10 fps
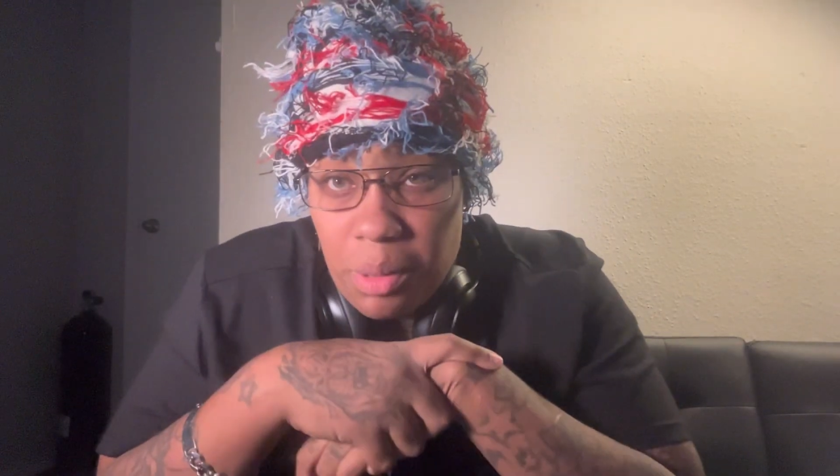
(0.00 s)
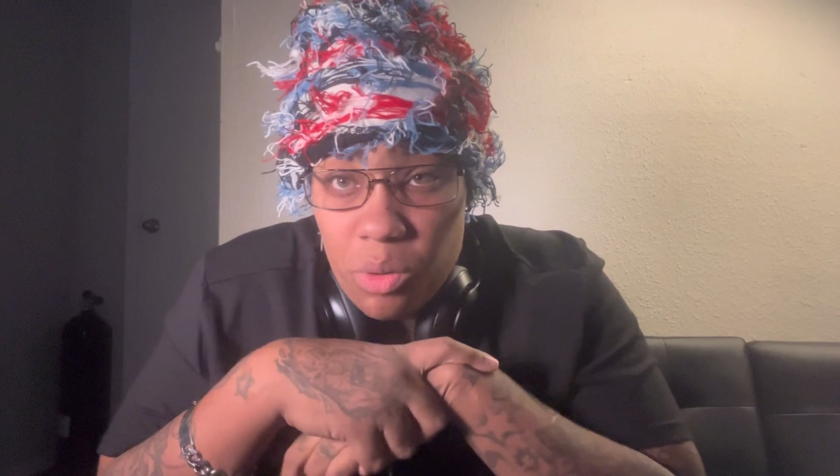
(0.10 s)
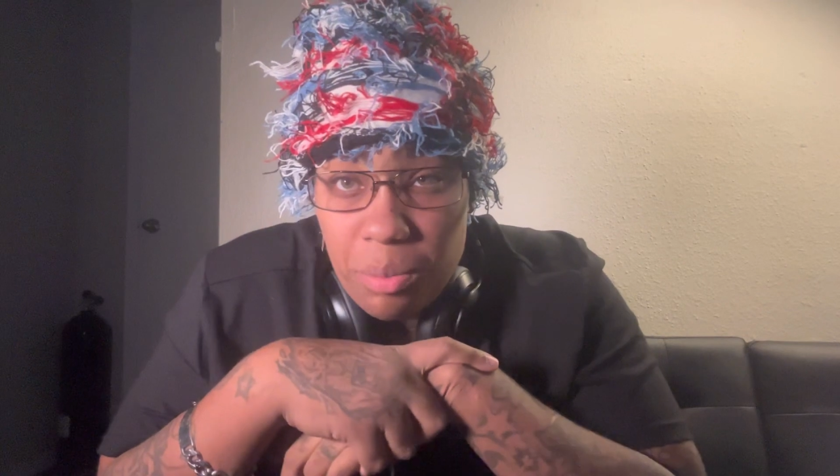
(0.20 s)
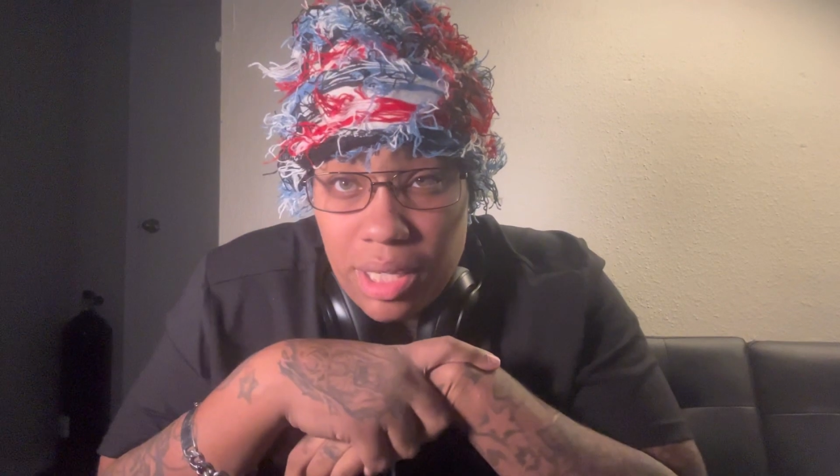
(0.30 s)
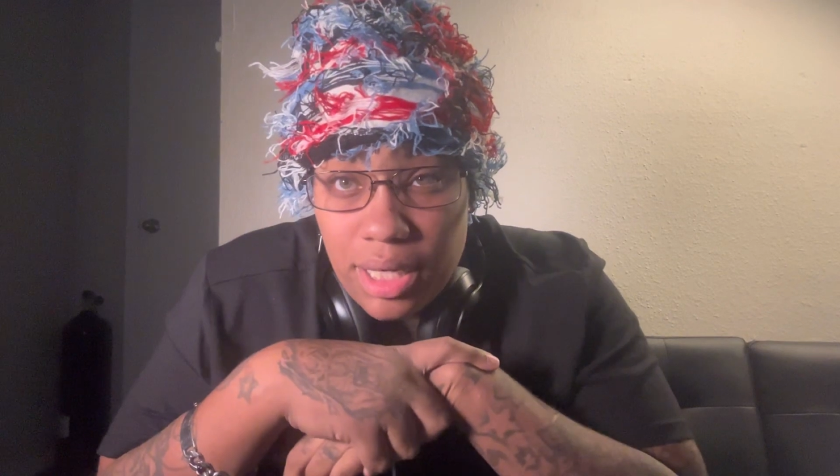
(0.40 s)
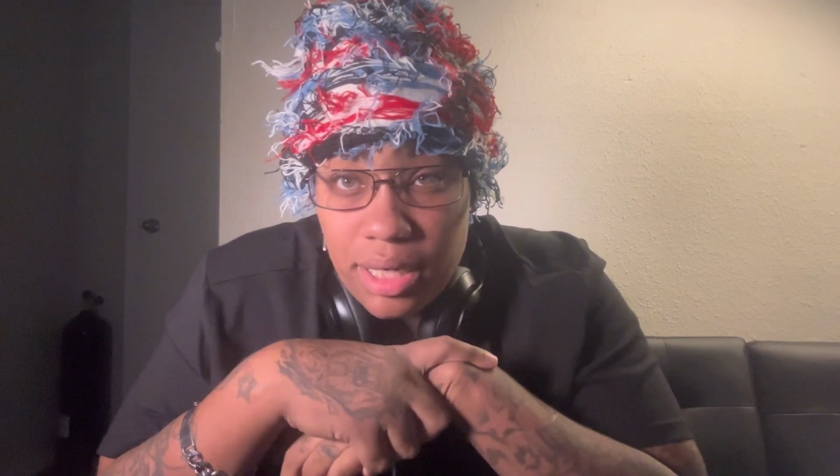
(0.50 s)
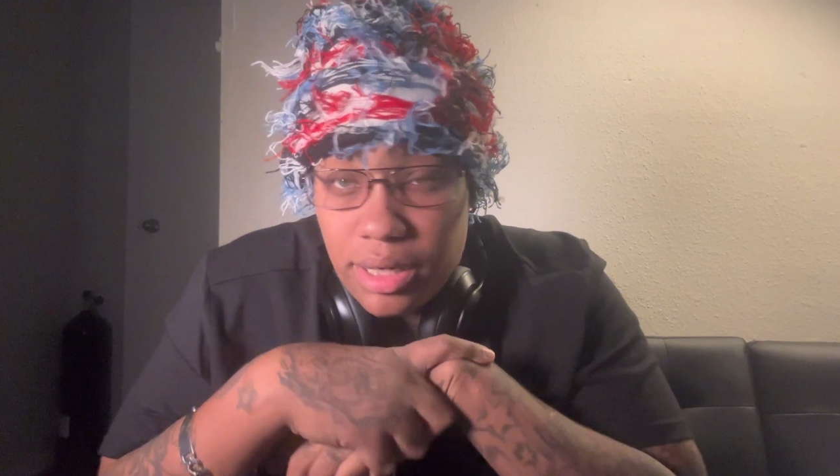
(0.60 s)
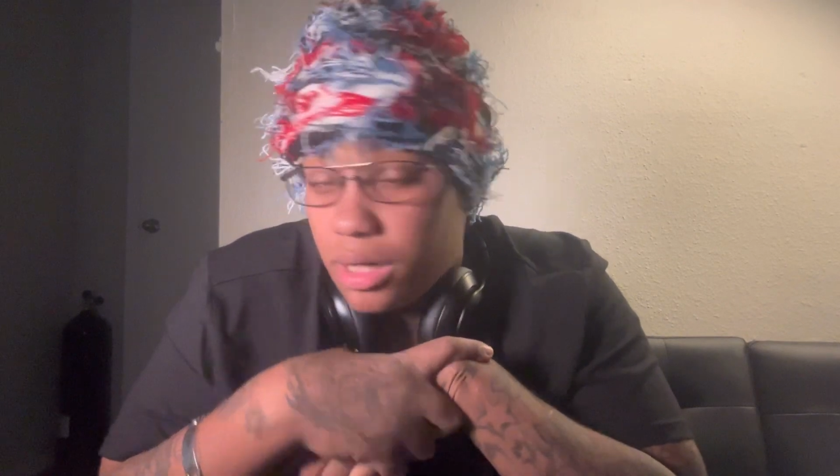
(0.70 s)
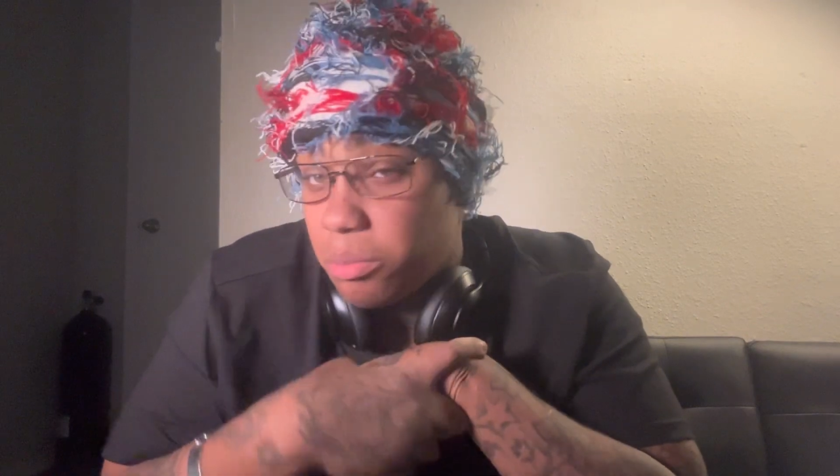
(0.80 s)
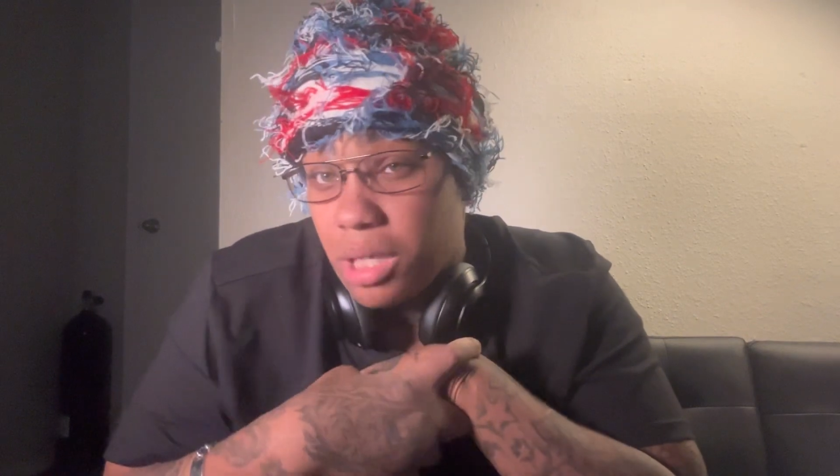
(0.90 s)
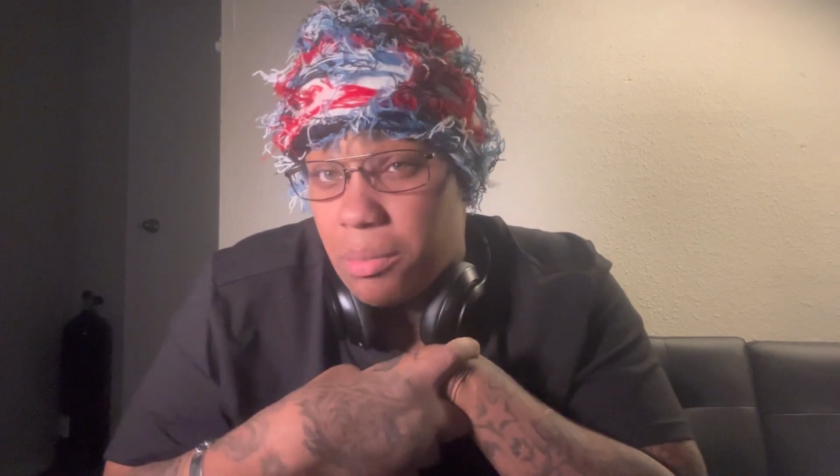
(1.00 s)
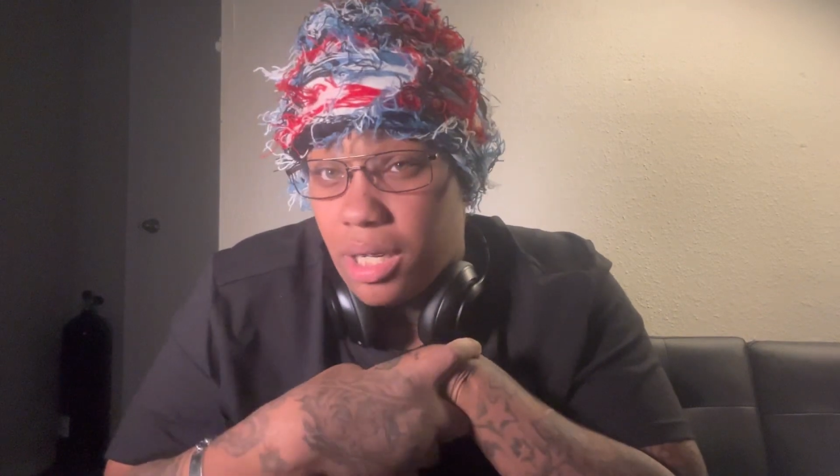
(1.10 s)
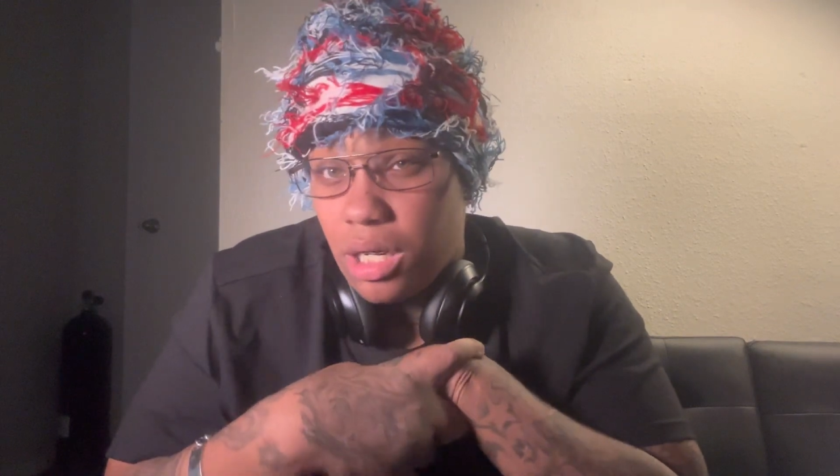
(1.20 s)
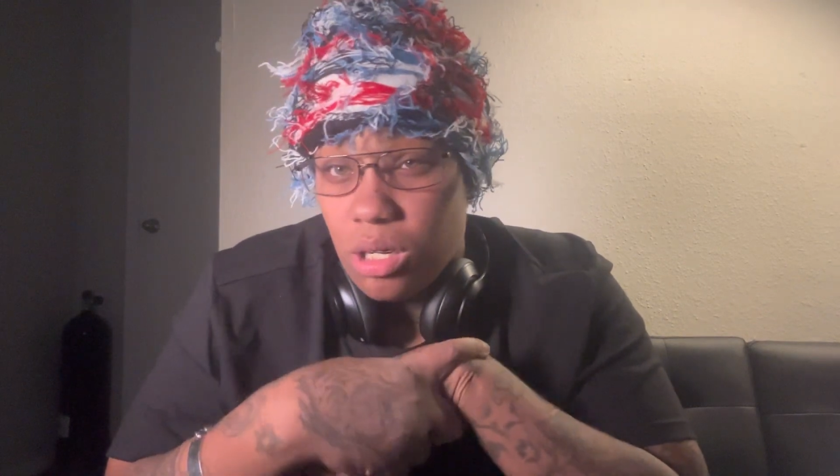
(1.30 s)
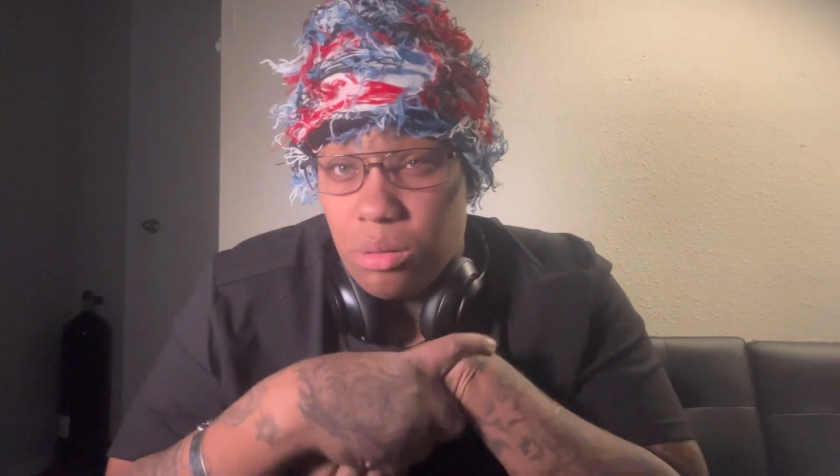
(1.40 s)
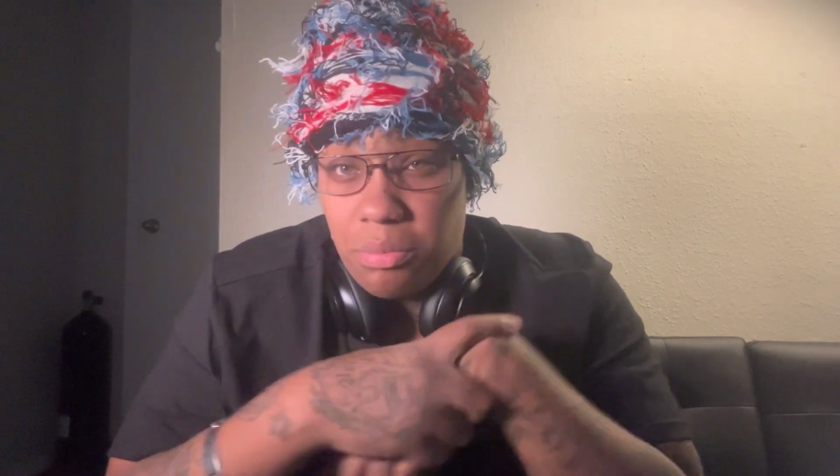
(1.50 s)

I wear my glasses, sometimes I don't.